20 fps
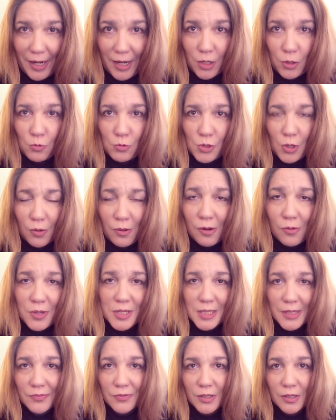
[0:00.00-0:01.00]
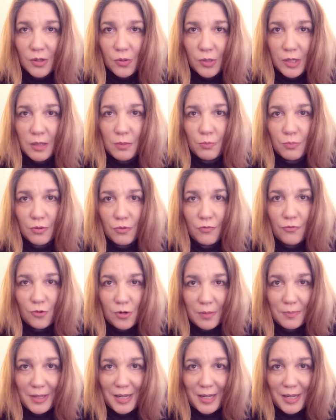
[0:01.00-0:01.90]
You don't always have to go in and perform it